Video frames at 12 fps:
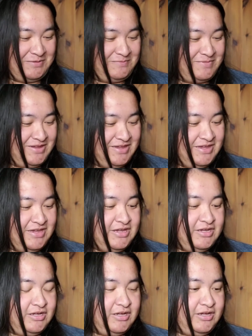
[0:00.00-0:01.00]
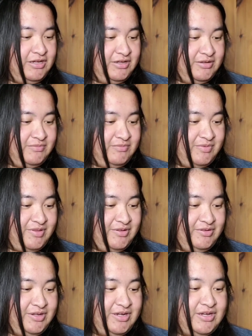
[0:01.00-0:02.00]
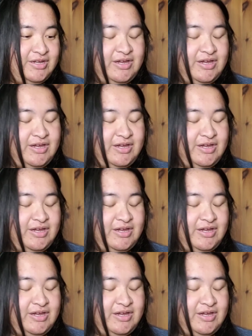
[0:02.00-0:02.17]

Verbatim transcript: um, um, so like,